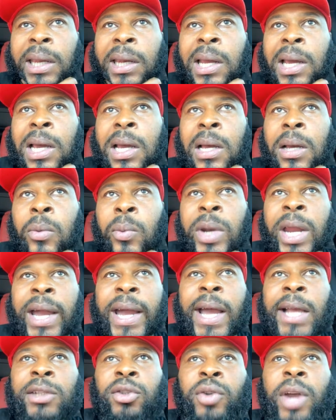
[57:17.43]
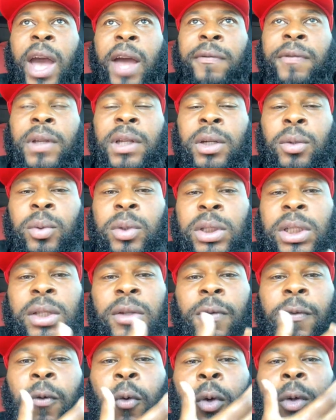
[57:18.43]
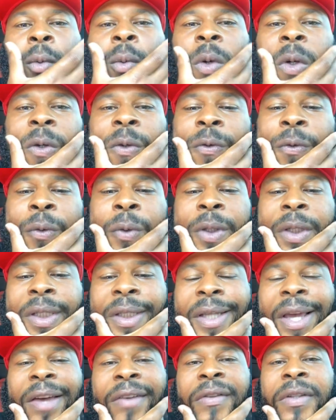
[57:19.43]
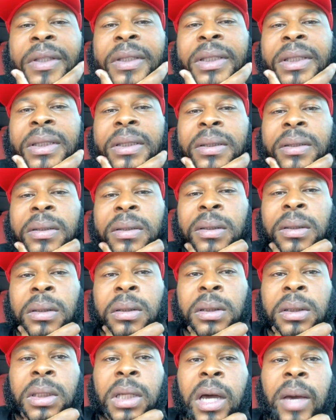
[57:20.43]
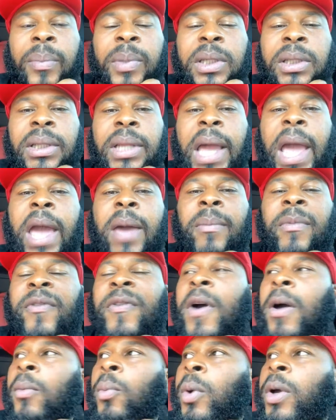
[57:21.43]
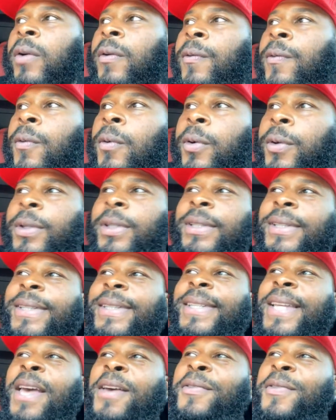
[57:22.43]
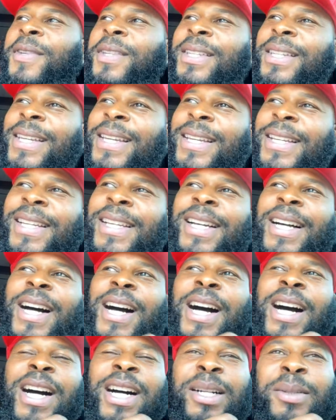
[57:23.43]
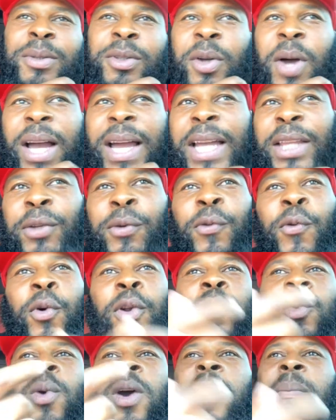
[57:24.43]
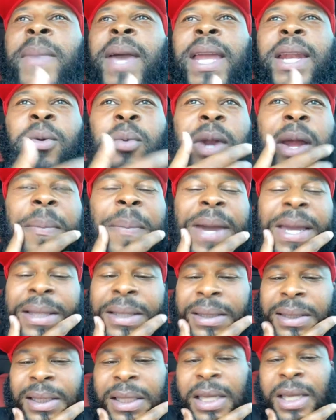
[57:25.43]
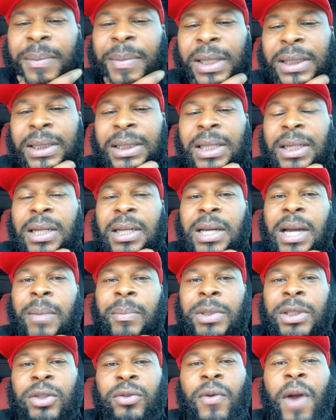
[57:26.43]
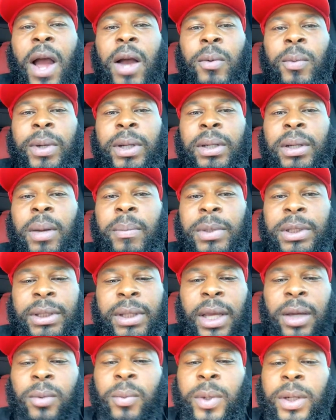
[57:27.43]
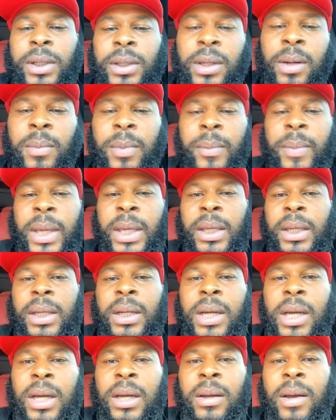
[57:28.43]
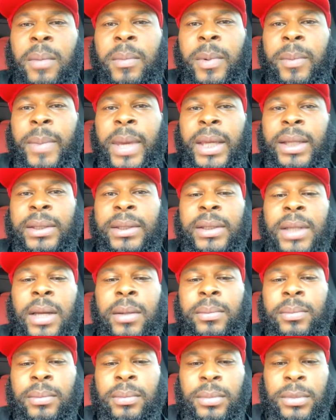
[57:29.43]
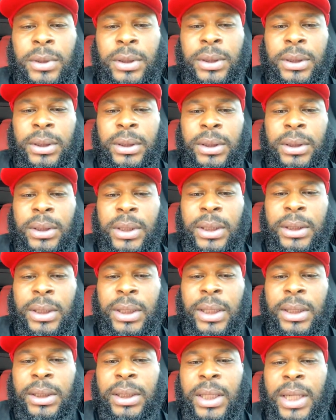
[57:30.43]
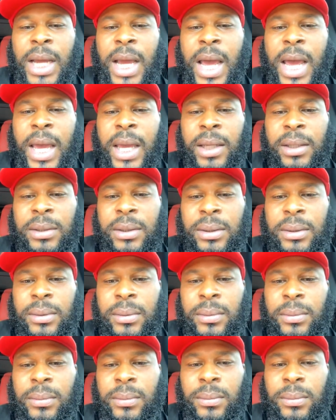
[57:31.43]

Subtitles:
And when I got drafted, it was either 41 or 47. I'd be damned if I wear 47. So I got the 41, man. And when I made the team, I said, look, I'm gonna just rock with it. I'm gonna stick with it. I'm gonna make it. I'm gonna make it something. I think I did all right.